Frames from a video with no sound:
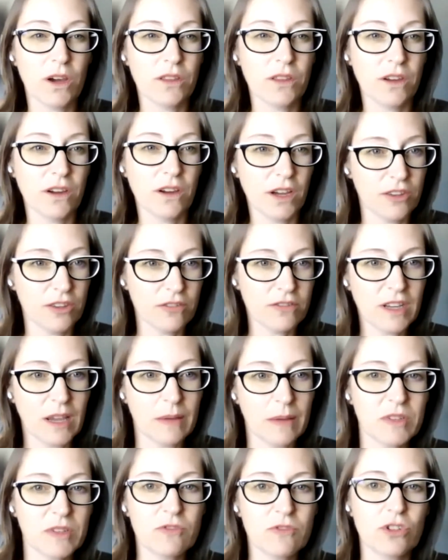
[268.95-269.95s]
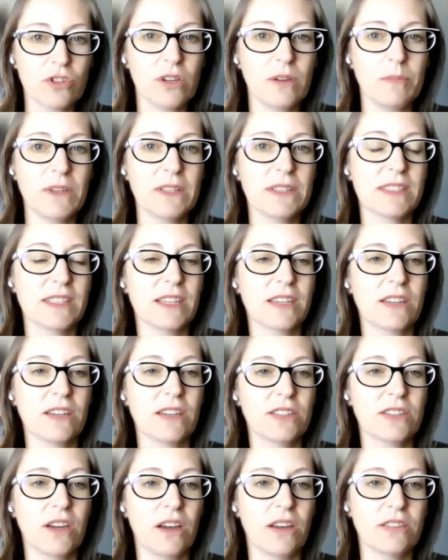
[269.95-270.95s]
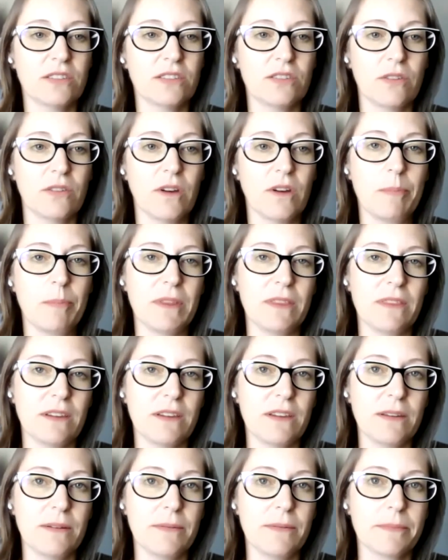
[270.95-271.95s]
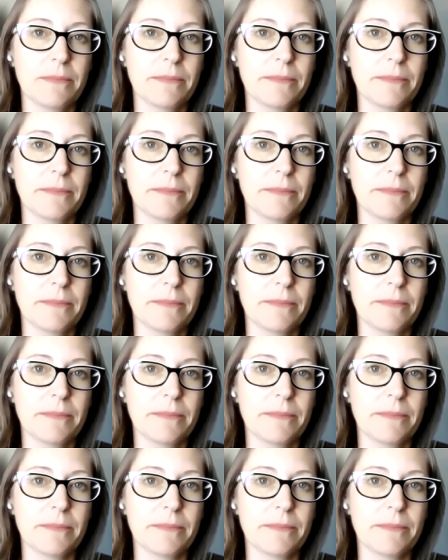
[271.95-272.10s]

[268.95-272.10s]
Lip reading: Are there other types of treatments that can cause neuropathy?